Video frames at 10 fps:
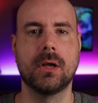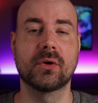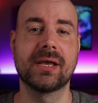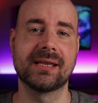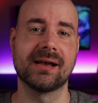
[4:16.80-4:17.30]

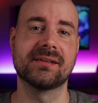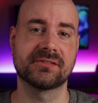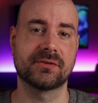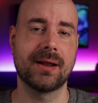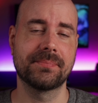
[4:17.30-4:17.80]
Okay guys,
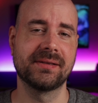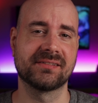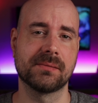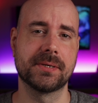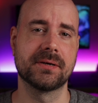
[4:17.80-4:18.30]
so to wrap
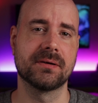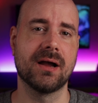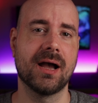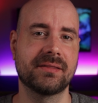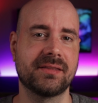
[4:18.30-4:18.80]
things up here,
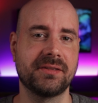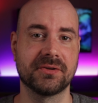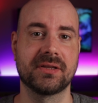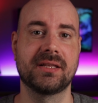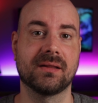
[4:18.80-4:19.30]
I think
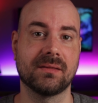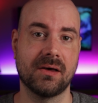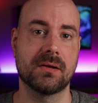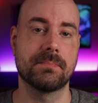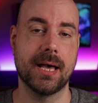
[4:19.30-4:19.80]
you're getting a
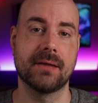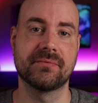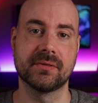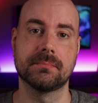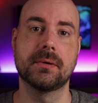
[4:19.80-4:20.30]
lot of pad for the